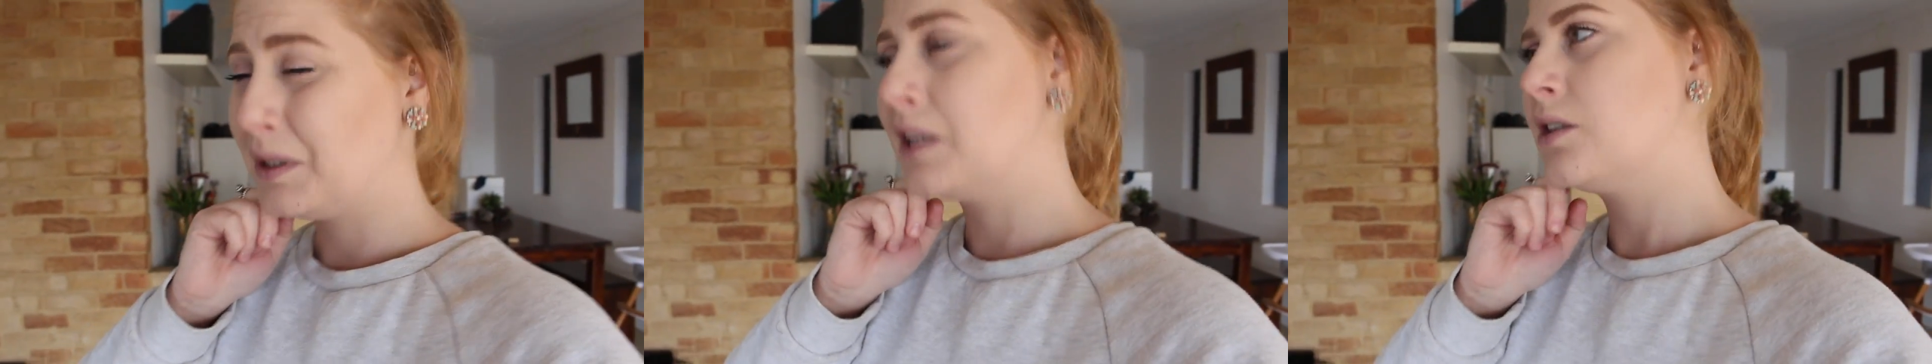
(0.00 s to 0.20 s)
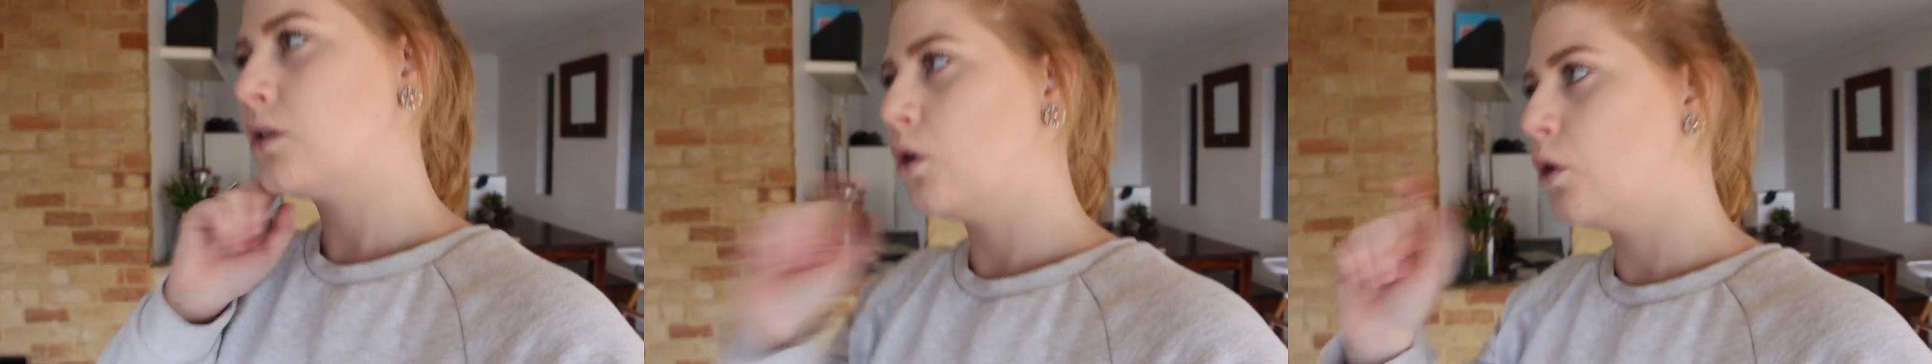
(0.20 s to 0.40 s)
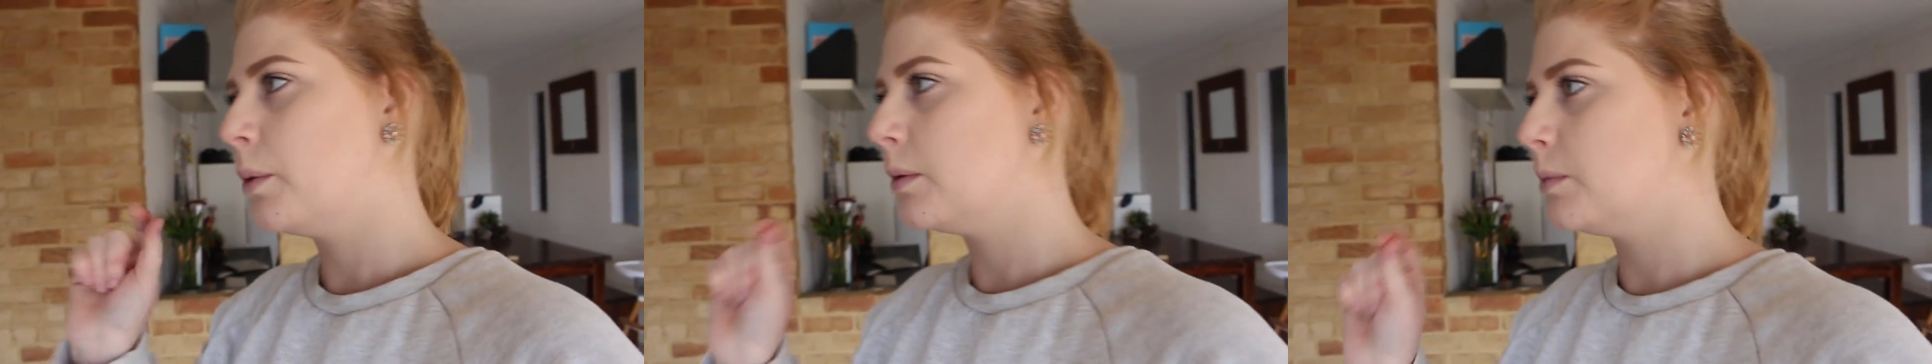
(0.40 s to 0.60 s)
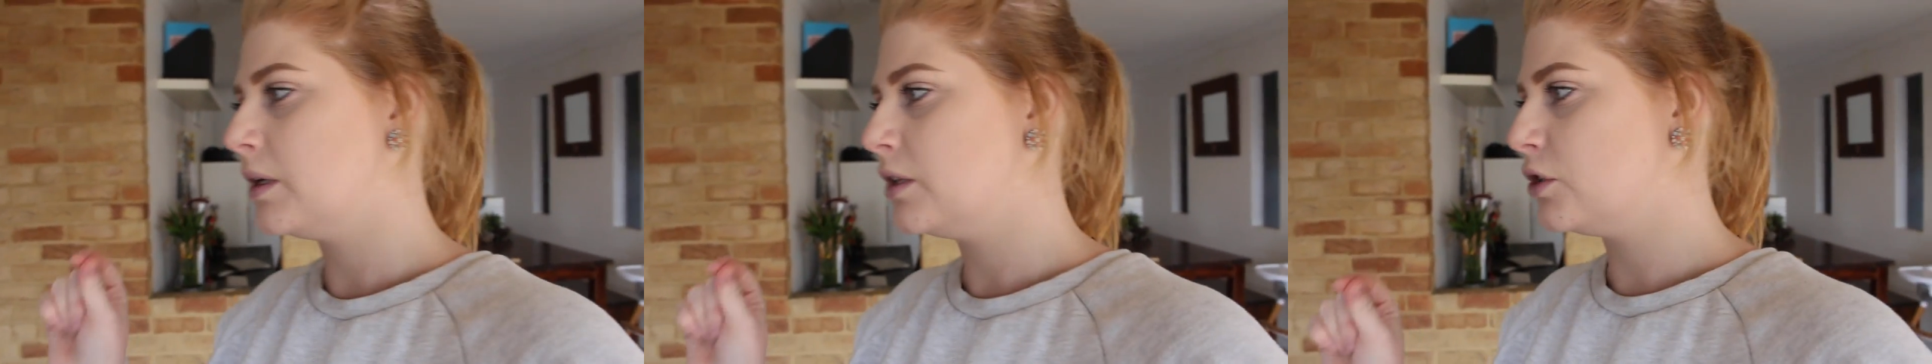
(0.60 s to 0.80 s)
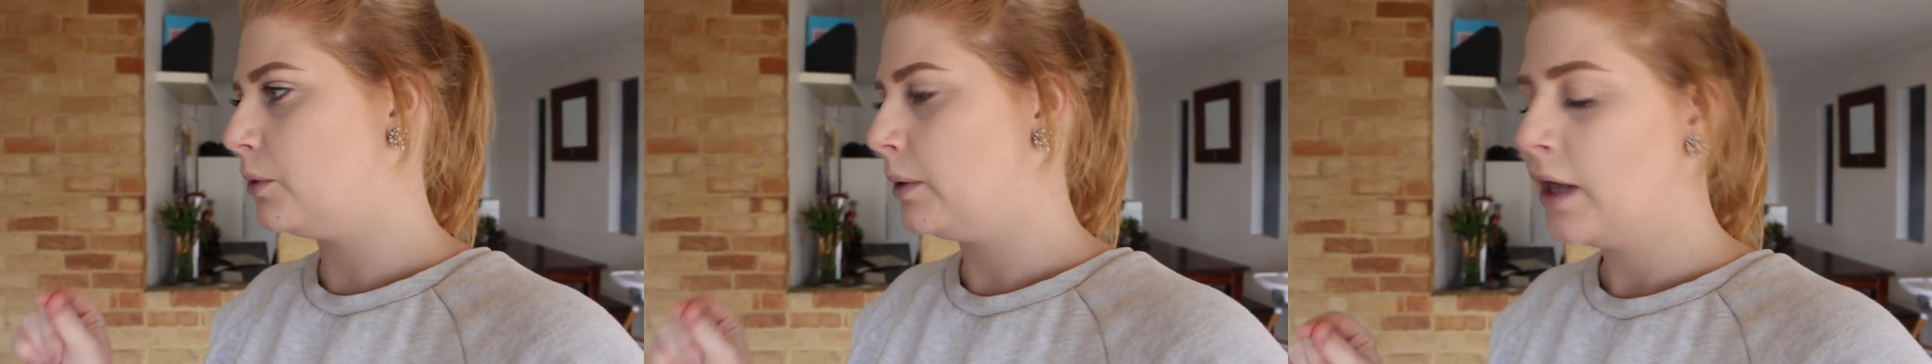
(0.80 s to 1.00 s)
That's all we've
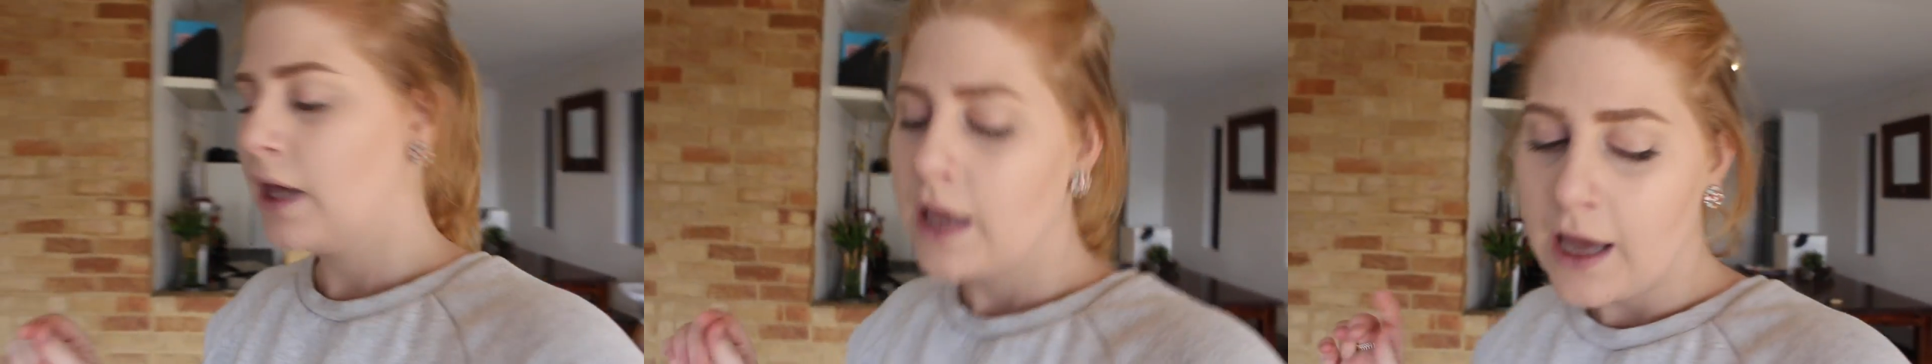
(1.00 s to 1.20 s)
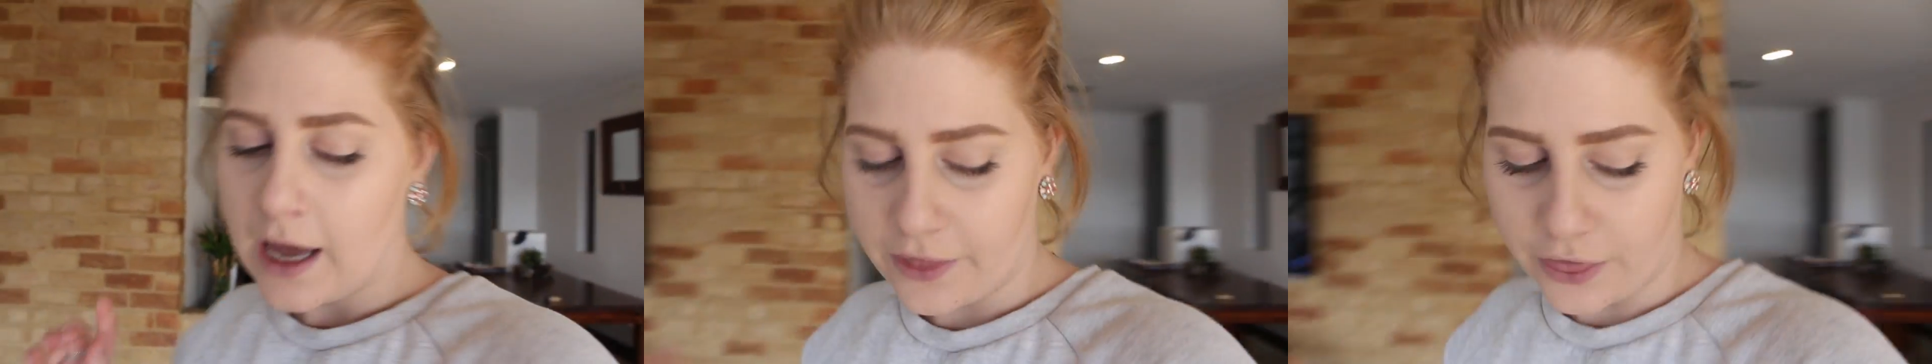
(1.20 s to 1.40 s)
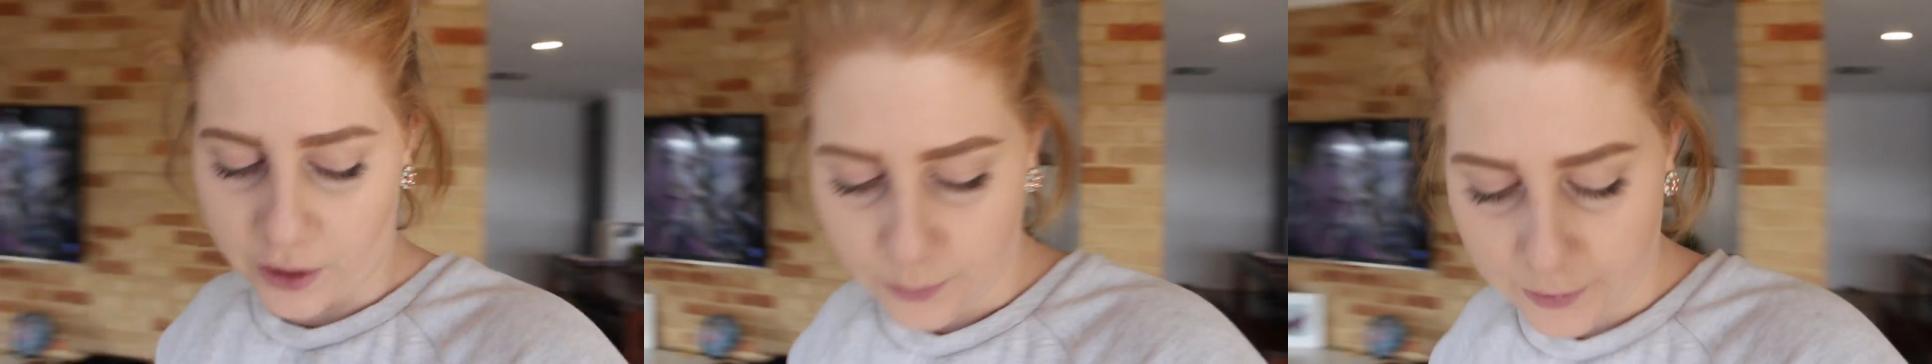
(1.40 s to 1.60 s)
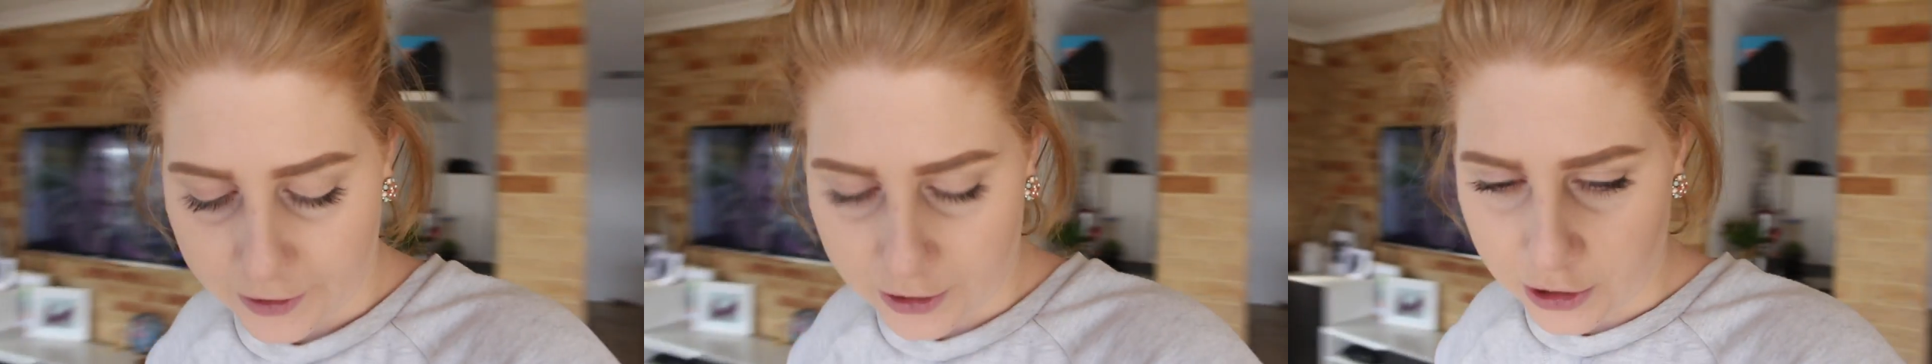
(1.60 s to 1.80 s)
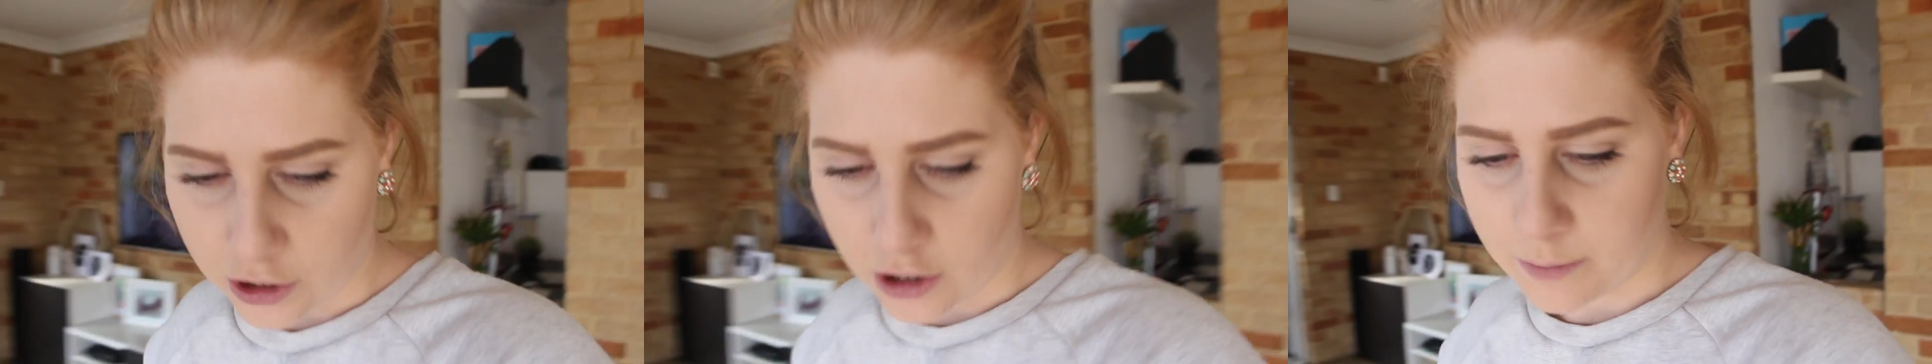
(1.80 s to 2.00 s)
been doing. I think we're
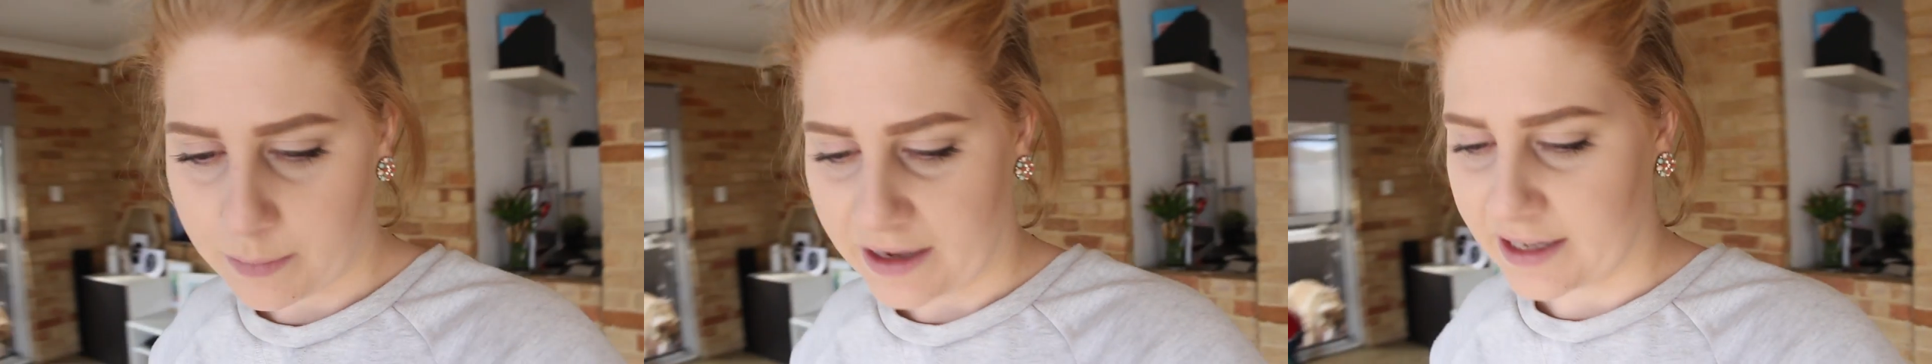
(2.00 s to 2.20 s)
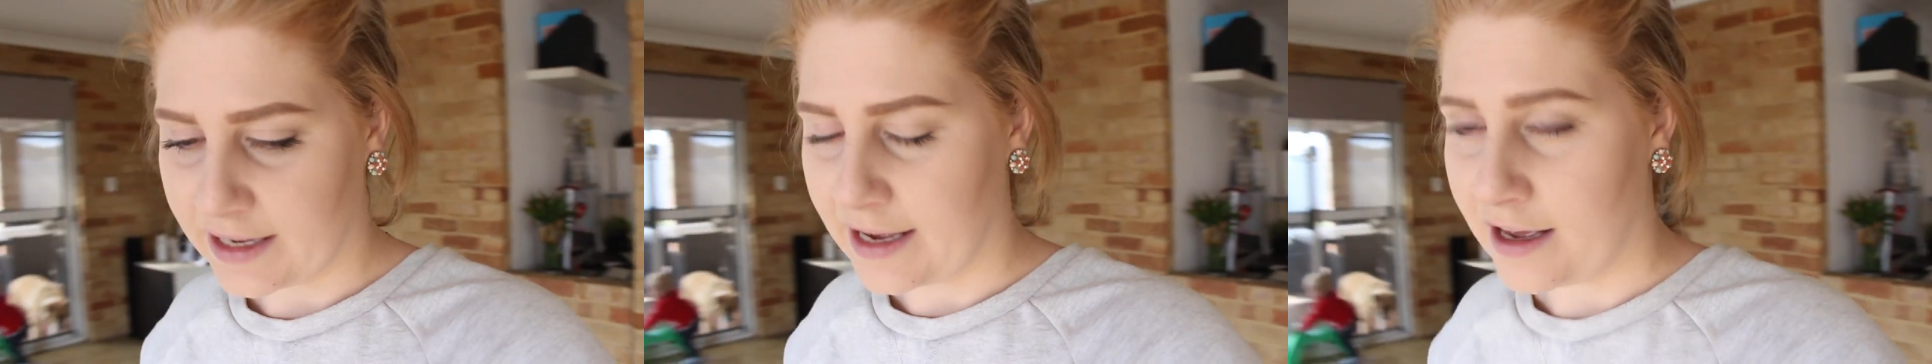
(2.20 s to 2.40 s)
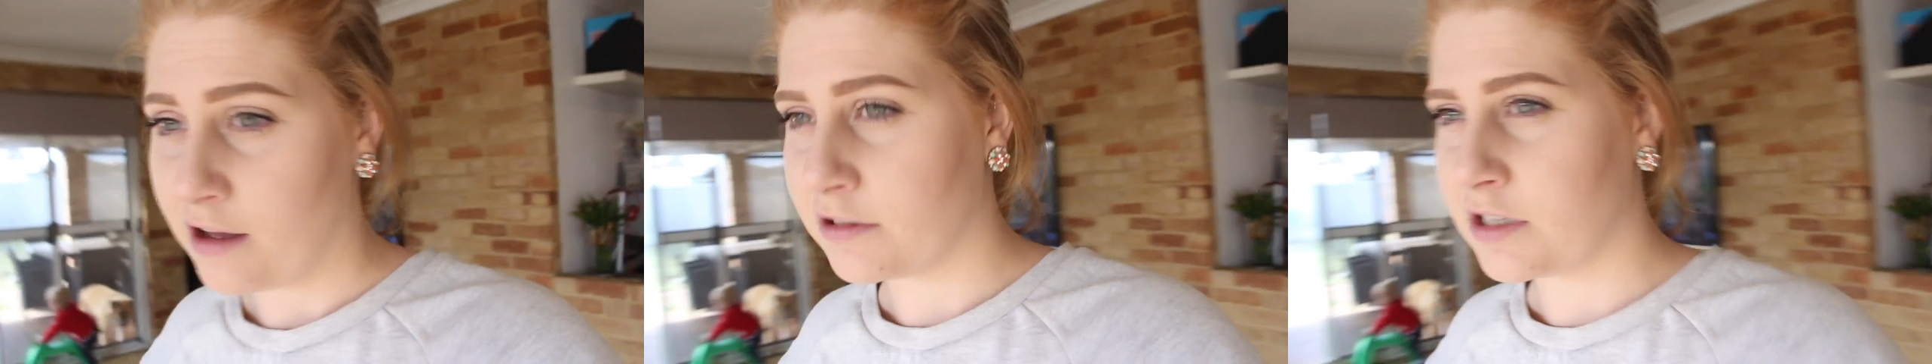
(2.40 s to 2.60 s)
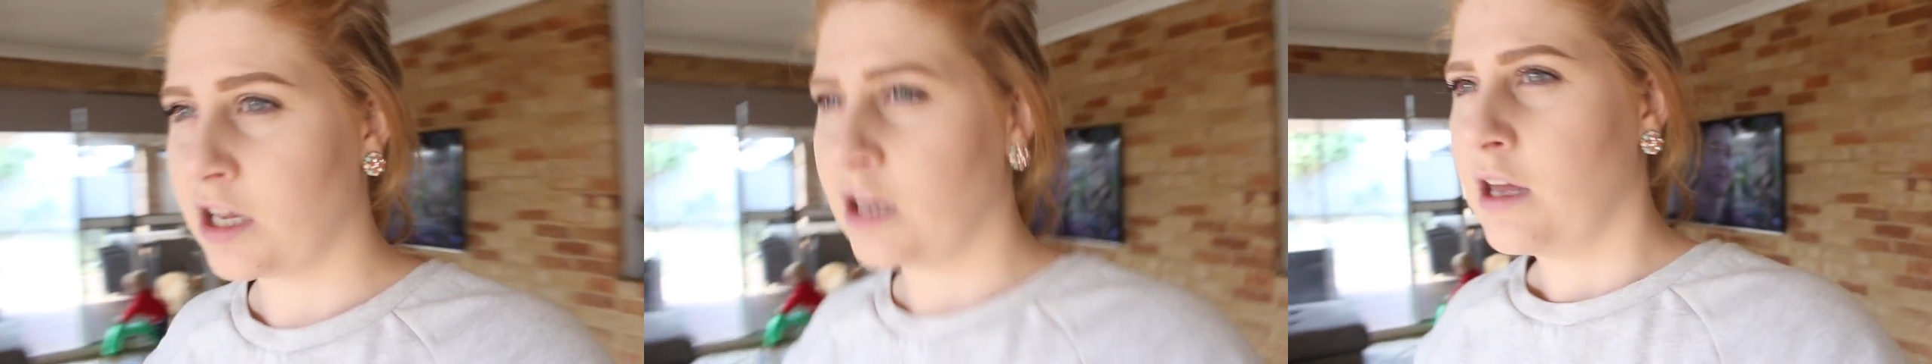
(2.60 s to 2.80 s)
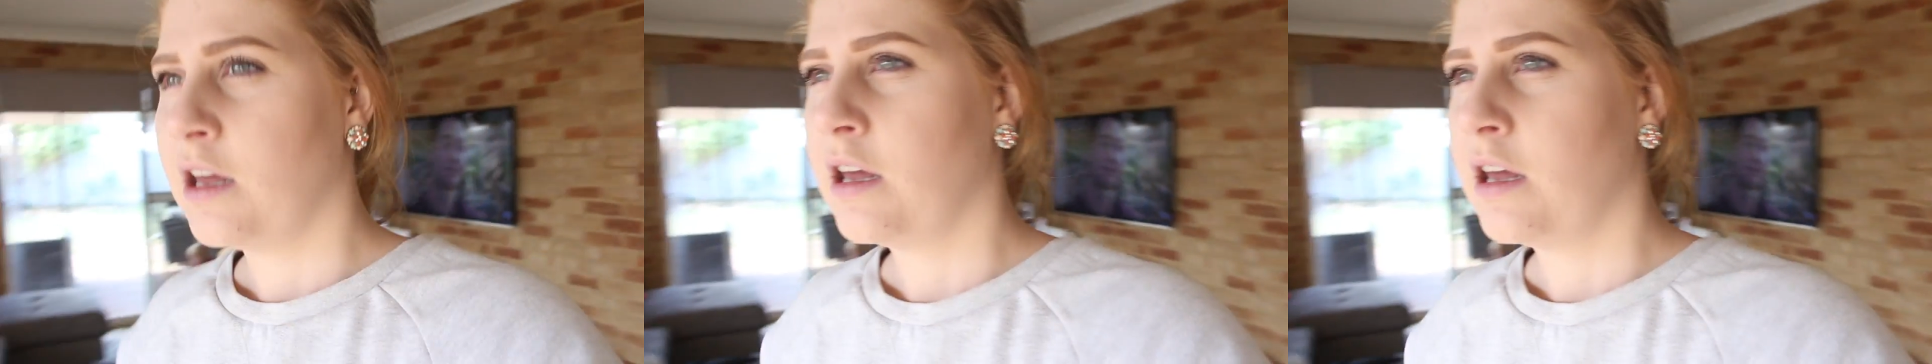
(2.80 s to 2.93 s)
gonna go back out